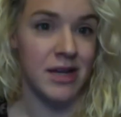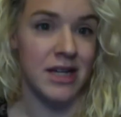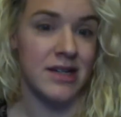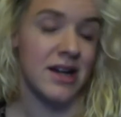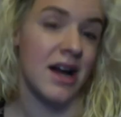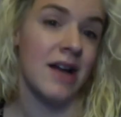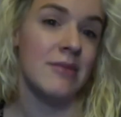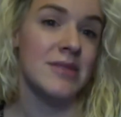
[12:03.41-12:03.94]
many
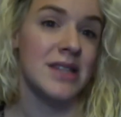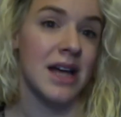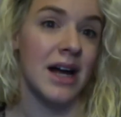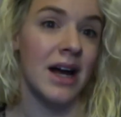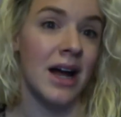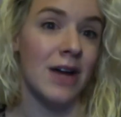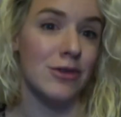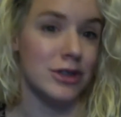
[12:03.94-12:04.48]
times
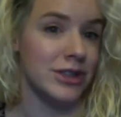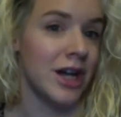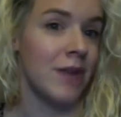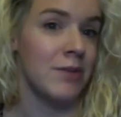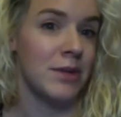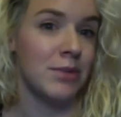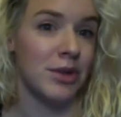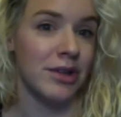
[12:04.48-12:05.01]
that I will
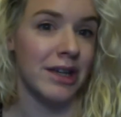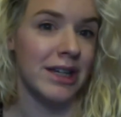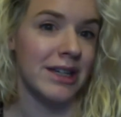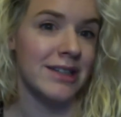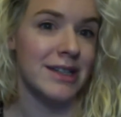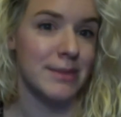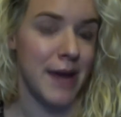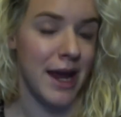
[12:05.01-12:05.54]
not be bullied into